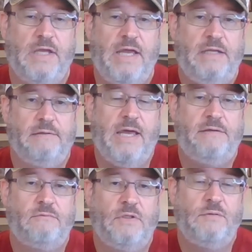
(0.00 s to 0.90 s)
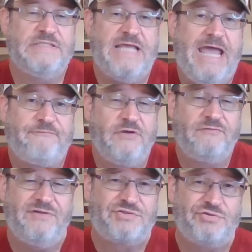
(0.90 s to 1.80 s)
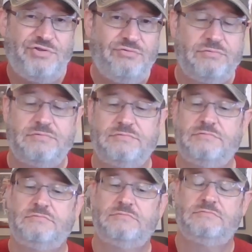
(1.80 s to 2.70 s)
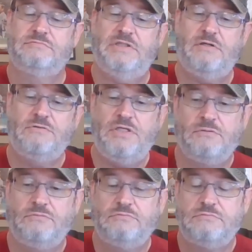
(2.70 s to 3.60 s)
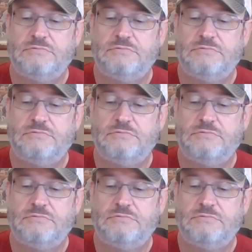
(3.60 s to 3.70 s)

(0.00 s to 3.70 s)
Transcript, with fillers: I, I don't know. Is half of it true? I don't know.